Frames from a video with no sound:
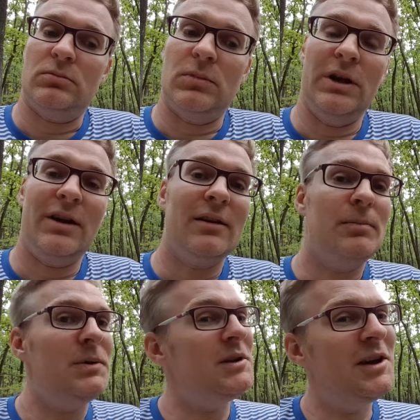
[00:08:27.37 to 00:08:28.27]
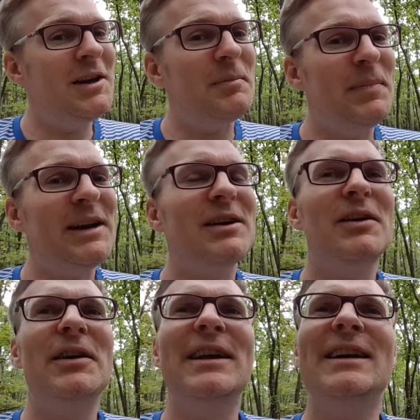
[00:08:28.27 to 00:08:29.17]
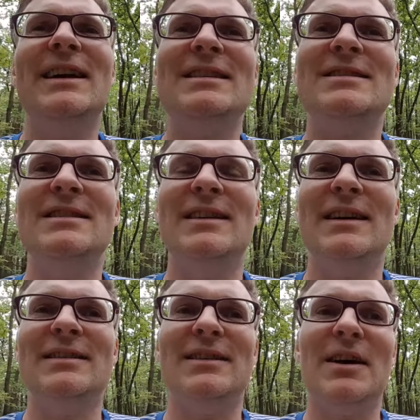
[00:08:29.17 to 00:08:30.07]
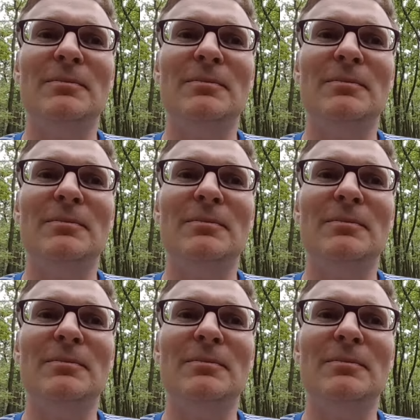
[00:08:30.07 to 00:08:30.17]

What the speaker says: it has been a big learning lesson that